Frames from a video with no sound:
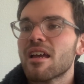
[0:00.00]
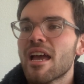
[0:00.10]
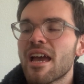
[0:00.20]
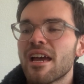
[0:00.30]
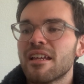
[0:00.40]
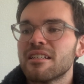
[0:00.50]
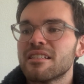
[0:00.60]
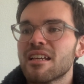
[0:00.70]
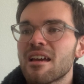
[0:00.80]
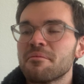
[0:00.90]

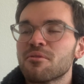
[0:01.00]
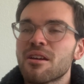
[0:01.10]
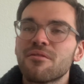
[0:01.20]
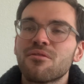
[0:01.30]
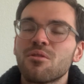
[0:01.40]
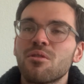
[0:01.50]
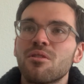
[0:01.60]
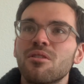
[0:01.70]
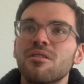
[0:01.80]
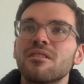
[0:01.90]
And I'm
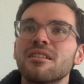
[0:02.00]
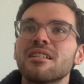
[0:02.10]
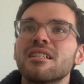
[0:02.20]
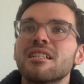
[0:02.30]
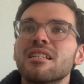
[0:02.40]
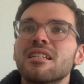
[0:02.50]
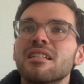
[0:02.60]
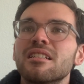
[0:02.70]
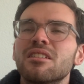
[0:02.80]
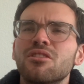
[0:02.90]
grateful
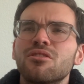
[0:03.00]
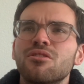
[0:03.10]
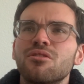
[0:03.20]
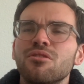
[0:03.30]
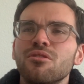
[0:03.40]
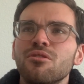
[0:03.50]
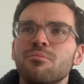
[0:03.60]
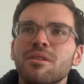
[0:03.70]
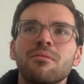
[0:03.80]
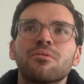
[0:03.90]
to
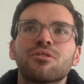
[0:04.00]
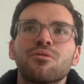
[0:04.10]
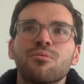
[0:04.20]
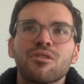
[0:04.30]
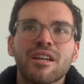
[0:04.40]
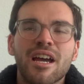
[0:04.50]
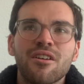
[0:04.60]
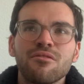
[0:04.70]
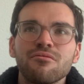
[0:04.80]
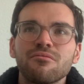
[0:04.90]
be able to work
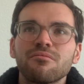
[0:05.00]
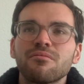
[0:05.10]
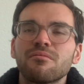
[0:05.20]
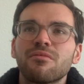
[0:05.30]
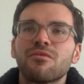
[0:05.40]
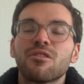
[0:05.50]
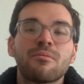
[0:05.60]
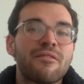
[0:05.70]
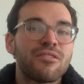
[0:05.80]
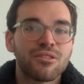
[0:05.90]
out for
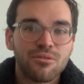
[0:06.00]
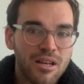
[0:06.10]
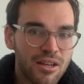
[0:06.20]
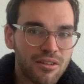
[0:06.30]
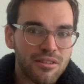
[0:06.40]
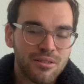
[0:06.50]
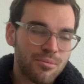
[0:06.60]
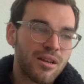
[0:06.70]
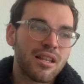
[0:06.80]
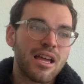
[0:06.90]
my physical health as
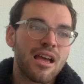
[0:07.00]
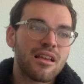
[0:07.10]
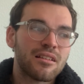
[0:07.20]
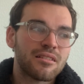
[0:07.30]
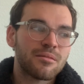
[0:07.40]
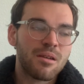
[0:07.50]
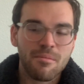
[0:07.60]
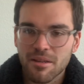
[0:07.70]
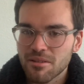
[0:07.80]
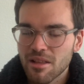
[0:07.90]
well as my
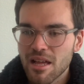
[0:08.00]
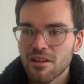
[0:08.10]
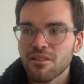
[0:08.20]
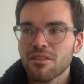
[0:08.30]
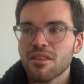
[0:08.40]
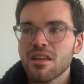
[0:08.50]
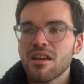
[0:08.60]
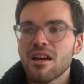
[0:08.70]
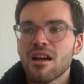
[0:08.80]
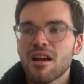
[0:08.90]
mental health,
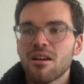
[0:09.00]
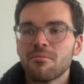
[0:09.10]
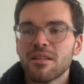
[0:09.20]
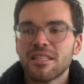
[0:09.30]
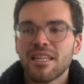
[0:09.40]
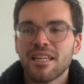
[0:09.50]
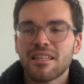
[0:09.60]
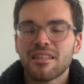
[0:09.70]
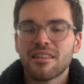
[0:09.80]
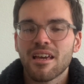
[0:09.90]
and take
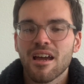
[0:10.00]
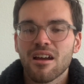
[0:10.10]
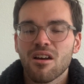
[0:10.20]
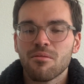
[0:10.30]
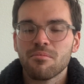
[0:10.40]
that